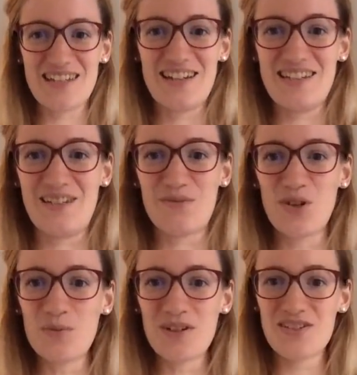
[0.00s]
I see
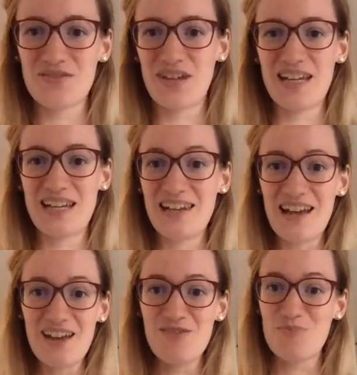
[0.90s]
Robert, Violin
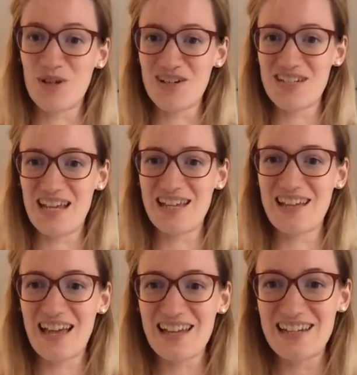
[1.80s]
Live, Parsa,
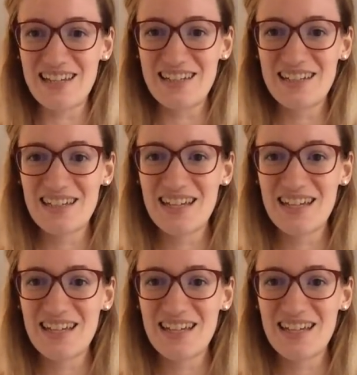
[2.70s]
Kalin.